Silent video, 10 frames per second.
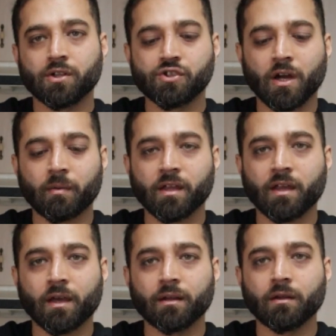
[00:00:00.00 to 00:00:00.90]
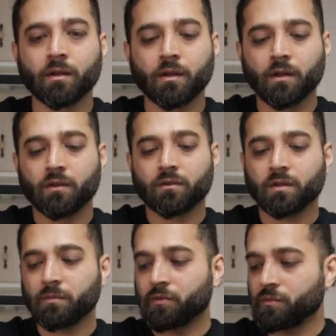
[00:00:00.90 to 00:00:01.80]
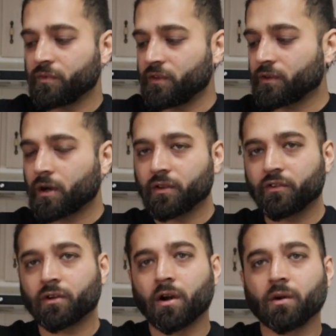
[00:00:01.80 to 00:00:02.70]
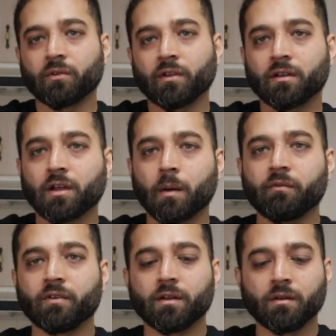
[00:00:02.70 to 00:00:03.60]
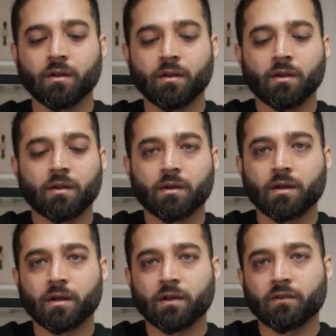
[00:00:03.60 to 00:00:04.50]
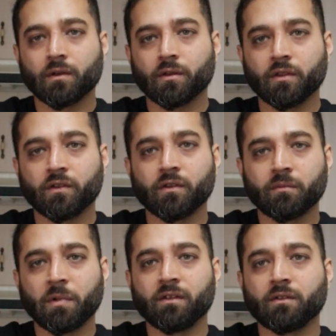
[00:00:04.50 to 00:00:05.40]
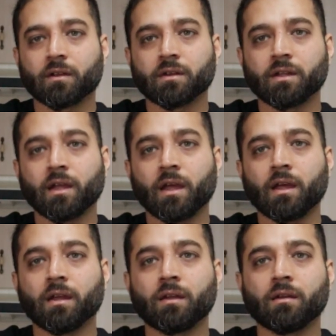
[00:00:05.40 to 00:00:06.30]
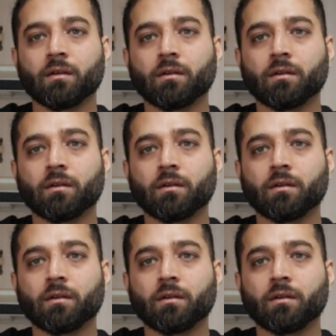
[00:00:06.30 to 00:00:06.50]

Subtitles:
job I can. So let me remove this card. This card was on top of it. So this is basically